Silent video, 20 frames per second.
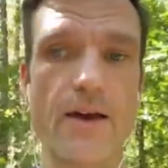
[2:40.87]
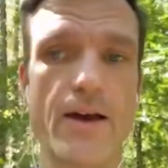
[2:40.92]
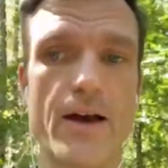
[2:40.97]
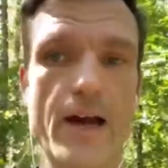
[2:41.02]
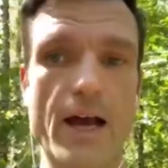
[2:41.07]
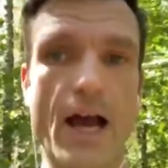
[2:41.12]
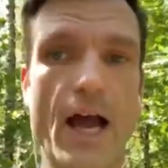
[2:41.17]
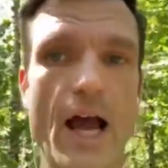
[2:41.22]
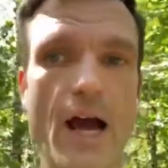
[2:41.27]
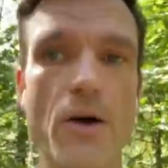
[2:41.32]

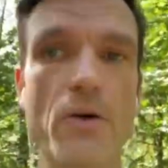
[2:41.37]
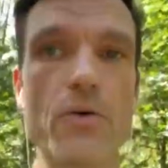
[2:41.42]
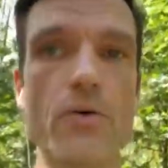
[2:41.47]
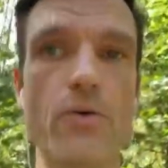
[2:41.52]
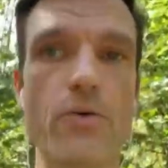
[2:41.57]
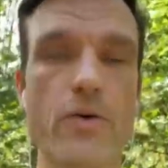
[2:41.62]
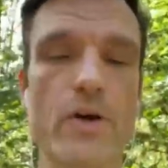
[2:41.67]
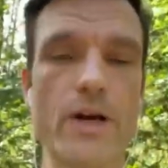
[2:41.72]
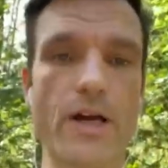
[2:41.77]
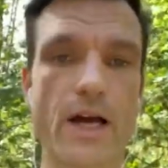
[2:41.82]

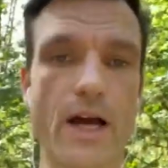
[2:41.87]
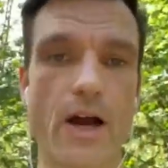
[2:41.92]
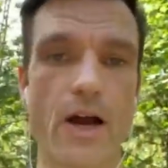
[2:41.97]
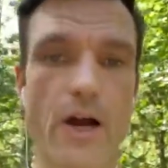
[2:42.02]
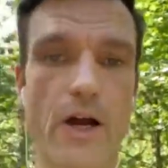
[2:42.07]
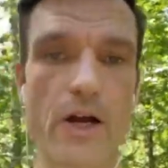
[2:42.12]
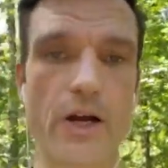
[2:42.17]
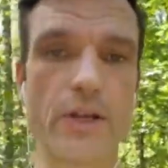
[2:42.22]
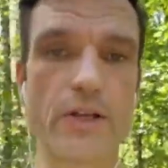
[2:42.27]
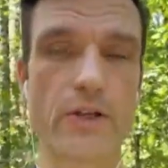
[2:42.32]
how
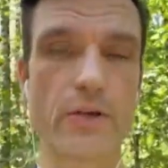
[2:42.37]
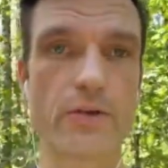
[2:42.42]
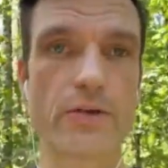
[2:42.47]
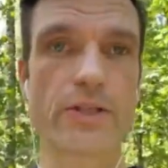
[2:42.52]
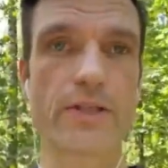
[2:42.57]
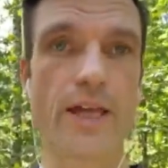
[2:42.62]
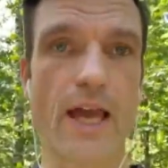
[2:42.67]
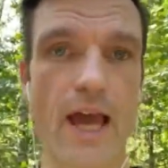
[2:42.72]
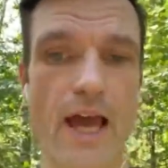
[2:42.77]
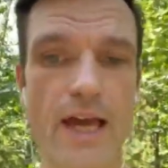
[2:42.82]
are you
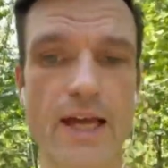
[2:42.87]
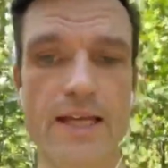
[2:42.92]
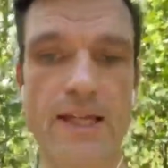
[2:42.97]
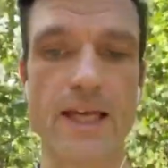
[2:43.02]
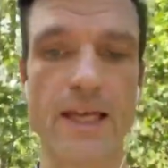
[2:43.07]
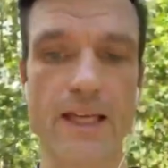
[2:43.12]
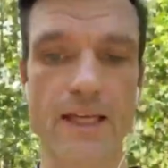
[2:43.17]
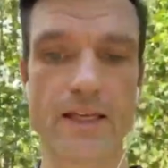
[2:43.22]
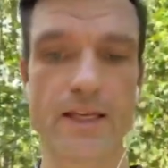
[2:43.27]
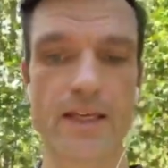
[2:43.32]

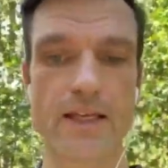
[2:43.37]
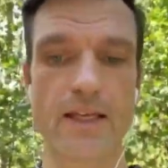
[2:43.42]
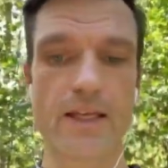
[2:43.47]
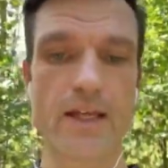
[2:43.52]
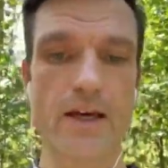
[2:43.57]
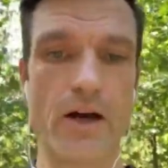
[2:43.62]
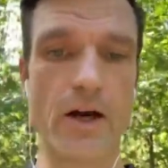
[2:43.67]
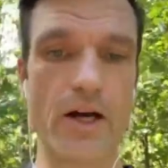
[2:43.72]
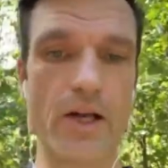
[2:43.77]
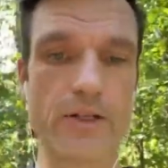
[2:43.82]
stacking
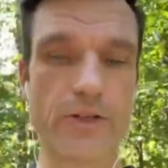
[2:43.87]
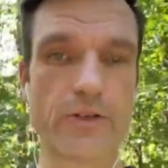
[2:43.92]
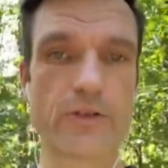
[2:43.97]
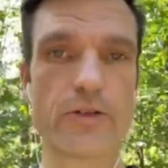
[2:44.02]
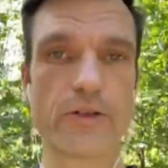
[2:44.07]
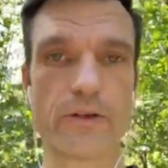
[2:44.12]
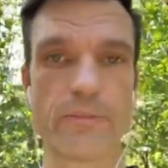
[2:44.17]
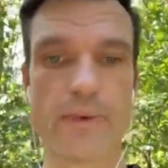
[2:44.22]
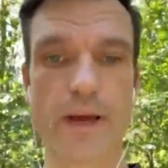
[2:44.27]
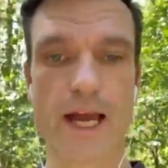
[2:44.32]

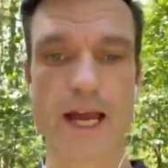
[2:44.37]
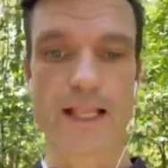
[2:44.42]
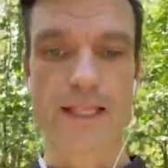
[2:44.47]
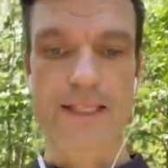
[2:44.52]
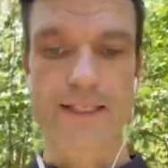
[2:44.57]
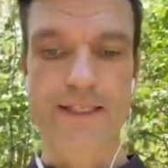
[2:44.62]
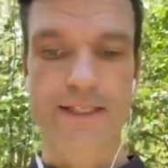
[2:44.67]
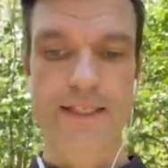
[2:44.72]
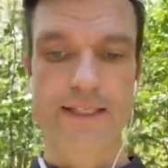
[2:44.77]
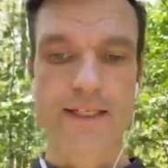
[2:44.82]
onto your
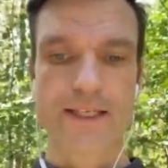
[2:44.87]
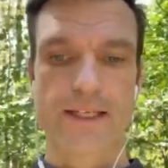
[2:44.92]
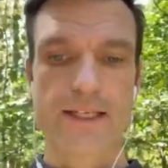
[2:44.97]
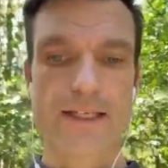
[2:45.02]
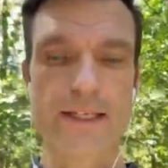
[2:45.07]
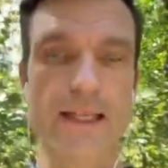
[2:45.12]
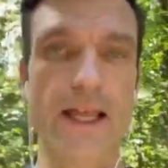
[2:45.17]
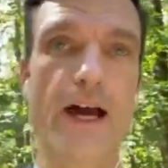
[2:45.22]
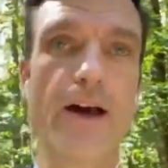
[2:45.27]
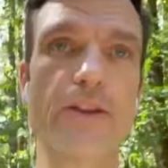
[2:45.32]
pallet?
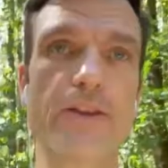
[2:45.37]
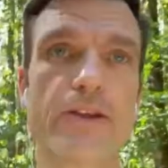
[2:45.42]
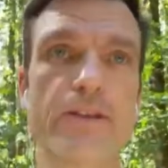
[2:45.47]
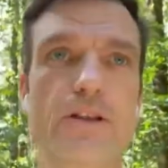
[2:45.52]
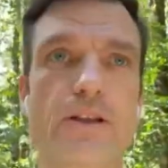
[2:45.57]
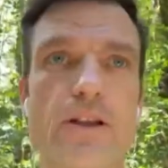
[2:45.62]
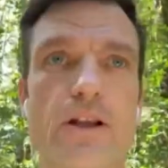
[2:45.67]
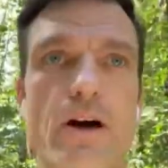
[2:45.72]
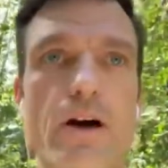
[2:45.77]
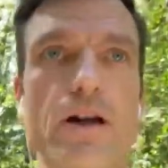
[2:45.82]
Now there's
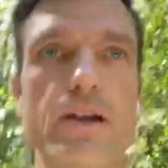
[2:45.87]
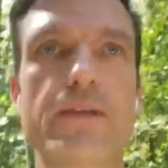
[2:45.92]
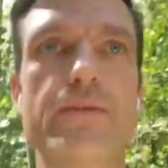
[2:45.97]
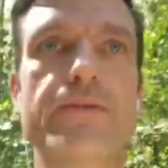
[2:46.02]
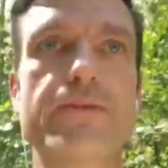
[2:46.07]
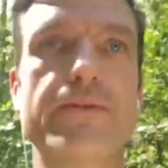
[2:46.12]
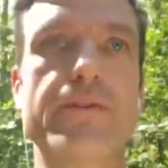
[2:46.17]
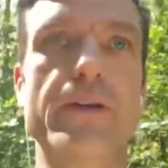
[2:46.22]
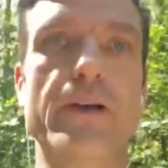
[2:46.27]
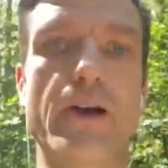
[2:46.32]
a lot
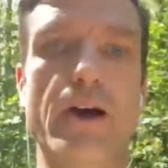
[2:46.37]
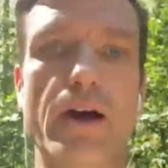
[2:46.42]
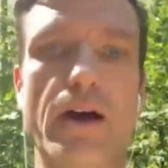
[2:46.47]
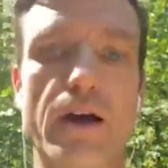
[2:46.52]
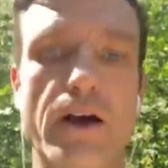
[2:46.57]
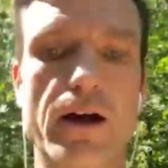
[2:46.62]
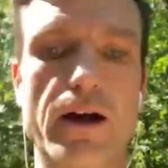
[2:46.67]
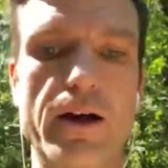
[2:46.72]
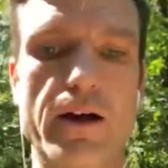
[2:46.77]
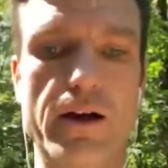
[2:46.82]

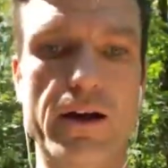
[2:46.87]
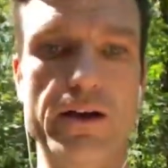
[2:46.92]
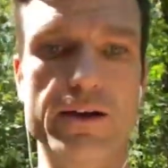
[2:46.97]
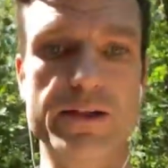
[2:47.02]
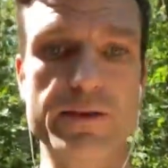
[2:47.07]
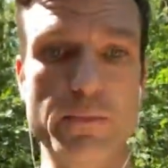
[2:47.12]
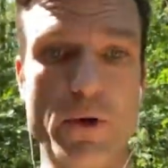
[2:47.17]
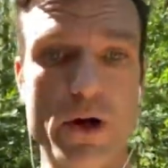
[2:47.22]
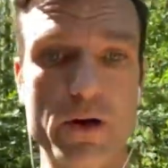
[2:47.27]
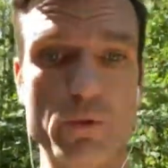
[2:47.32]
of
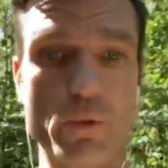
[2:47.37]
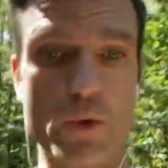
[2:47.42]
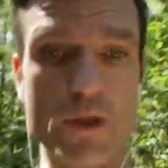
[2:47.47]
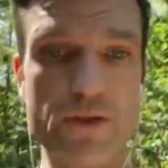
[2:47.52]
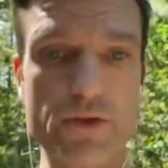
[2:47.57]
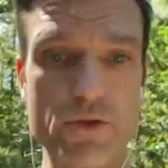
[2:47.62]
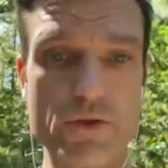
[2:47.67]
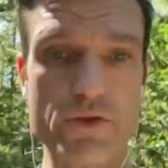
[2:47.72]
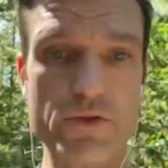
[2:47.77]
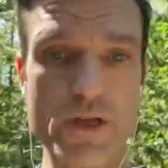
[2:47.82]
smart
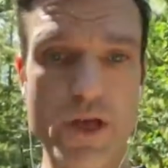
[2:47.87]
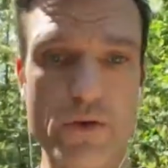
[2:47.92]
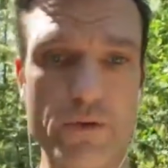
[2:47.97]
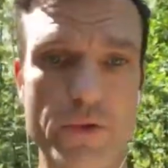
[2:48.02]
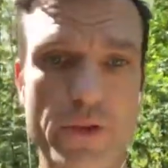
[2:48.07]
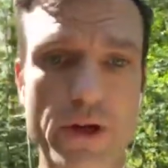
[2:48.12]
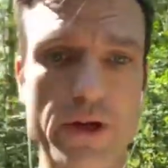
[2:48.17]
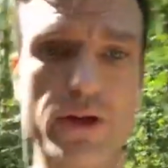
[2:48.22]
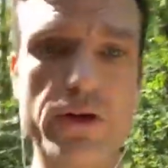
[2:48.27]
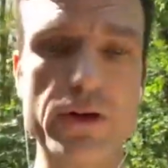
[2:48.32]
wizards out
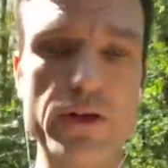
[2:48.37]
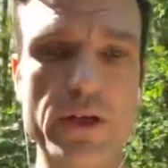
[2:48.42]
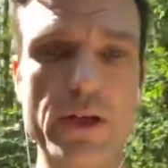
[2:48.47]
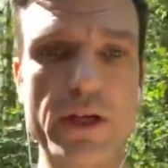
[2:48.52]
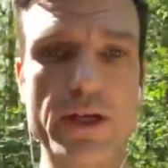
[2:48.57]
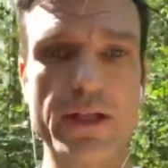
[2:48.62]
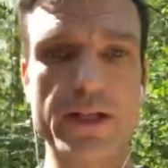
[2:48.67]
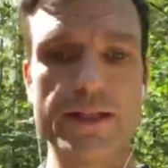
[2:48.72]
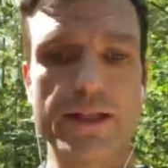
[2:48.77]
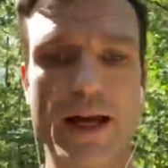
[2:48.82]
there
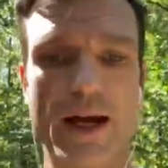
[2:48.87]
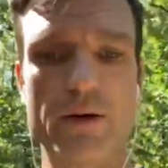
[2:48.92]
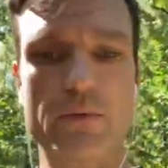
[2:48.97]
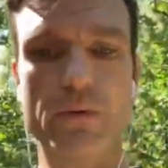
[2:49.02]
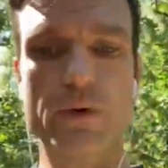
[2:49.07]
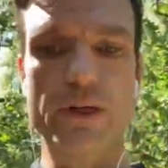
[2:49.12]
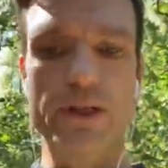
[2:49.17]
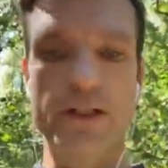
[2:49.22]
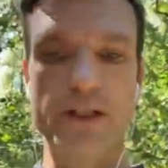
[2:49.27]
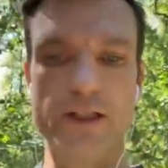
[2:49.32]
that
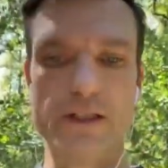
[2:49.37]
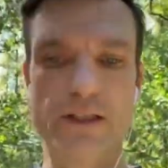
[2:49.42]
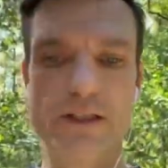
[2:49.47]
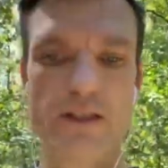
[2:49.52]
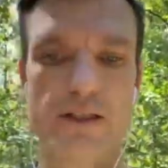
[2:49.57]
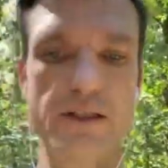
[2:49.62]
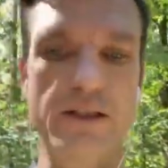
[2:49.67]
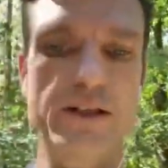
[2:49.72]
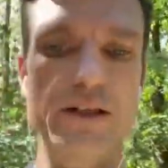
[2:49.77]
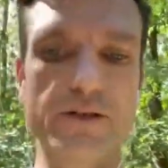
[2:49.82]

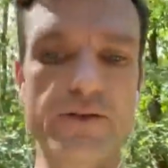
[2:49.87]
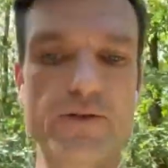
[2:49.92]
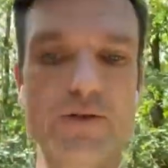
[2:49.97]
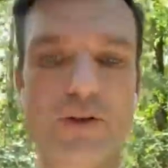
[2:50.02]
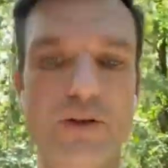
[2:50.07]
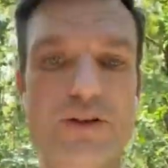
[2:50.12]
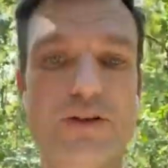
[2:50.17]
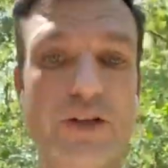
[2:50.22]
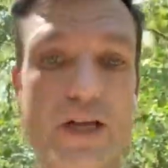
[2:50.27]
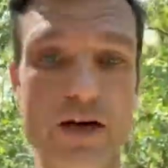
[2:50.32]
will sort
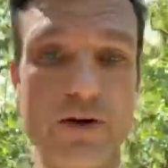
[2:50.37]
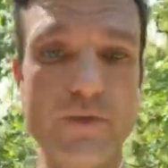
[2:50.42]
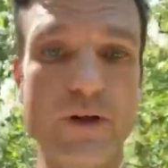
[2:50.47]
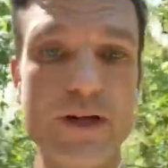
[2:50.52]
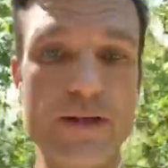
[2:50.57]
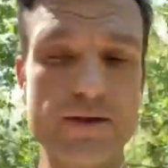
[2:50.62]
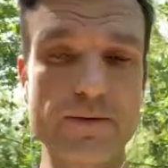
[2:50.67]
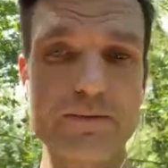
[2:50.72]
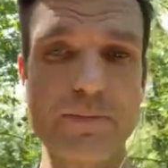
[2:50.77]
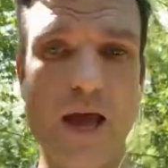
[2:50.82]
of
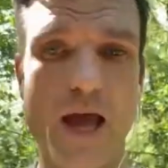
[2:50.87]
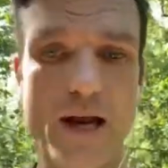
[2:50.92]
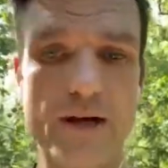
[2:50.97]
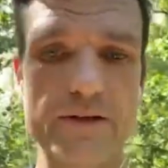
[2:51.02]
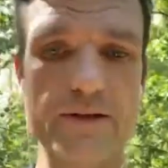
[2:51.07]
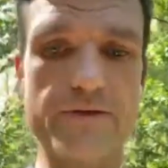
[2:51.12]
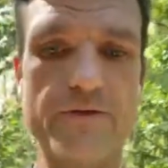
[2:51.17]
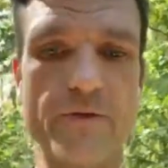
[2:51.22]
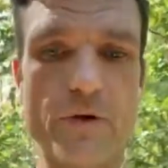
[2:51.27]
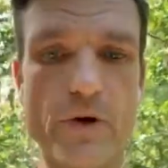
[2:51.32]
generate some
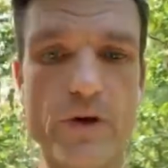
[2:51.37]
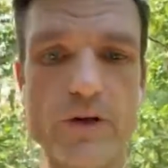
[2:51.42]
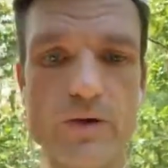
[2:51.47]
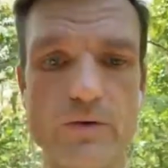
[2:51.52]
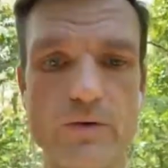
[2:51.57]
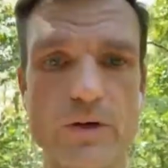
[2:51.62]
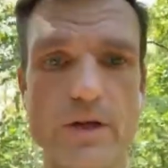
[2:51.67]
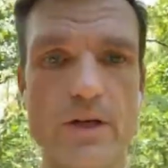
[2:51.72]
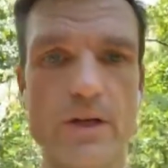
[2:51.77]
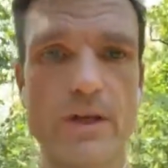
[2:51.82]
patterns for
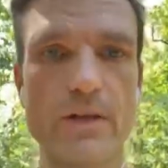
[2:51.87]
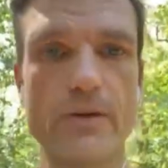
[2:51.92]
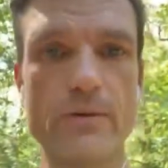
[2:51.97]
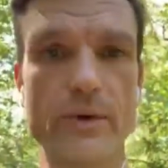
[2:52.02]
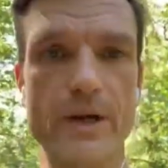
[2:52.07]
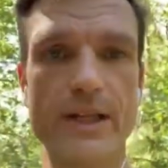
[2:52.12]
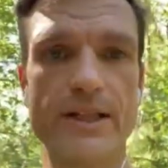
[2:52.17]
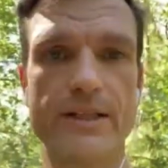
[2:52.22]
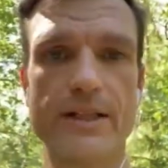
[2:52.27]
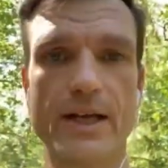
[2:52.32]
you
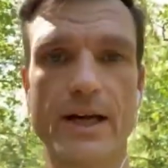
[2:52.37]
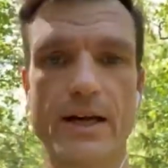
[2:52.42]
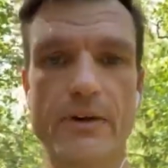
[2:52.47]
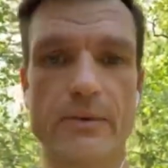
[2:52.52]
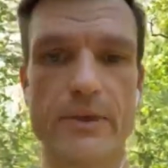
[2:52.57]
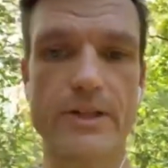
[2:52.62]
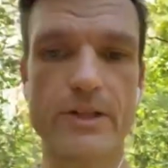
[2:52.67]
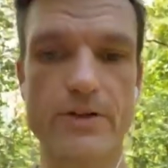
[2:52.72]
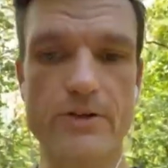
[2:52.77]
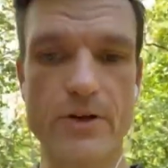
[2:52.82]
with their
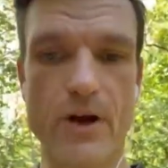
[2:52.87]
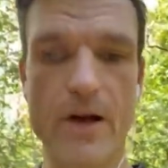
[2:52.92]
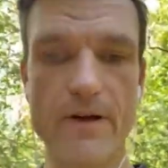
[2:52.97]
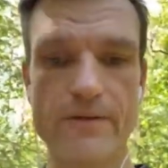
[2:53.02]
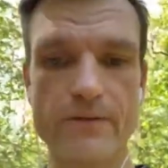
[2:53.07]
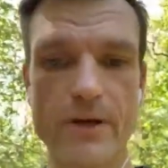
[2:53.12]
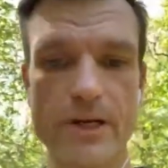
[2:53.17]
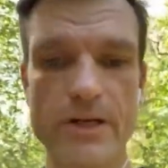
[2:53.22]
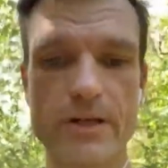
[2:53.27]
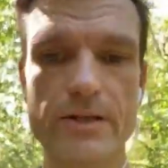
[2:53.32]

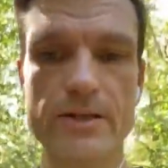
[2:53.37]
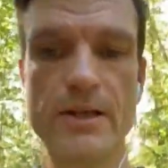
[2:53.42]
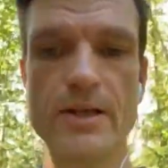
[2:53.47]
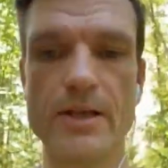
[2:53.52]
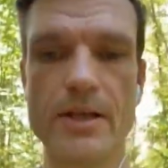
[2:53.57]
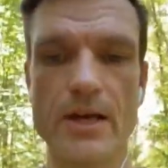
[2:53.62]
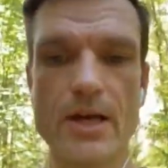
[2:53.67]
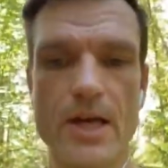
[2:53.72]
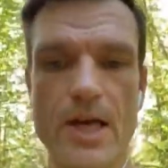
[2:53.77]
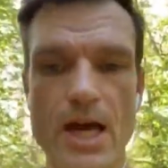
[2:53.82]
softwares.
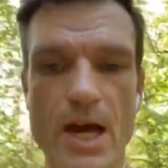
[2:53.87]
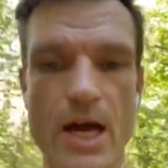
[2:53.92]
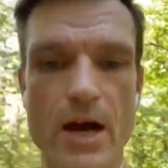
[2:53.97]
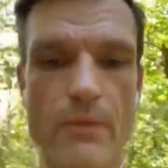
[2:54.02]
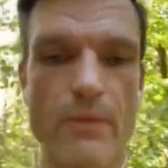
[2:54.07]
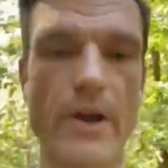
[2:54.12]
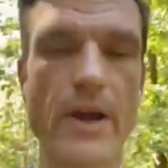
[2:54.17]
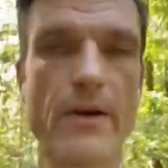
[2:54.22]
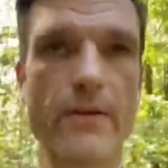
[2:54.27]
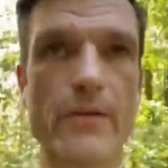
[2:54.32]

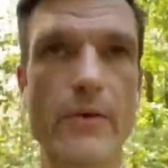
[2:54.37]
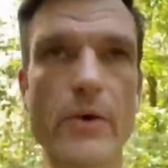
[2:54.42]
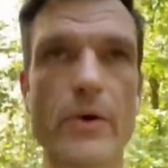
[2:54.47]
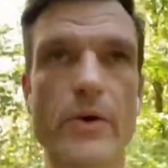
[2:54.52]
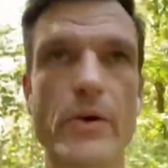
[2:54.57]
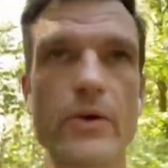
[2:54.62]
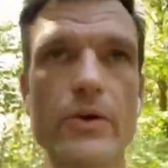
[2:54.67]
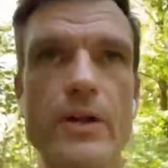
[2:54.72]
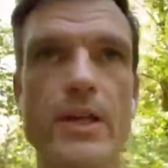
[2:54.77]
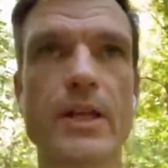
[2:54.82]

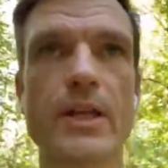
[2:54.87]
However,